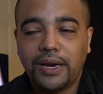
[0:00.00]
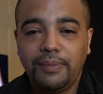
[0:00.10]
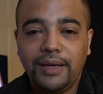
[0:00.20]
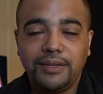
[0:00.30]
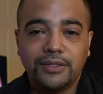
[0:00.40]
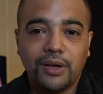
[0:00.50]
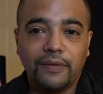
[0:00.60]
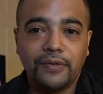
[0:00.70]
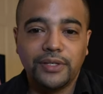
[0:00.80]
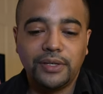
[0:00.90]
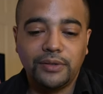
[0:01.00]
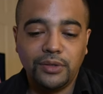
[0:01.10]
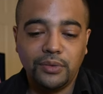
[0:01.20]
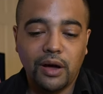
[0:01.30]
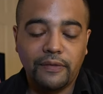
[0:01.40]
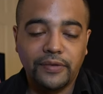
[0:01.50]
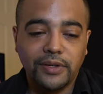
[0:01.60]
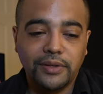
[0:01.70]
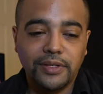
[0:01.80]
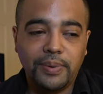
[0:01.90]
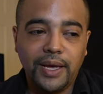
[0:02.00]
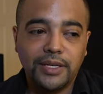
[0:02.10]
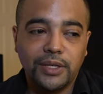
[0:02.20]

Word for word: to make these offers, do offers on this page.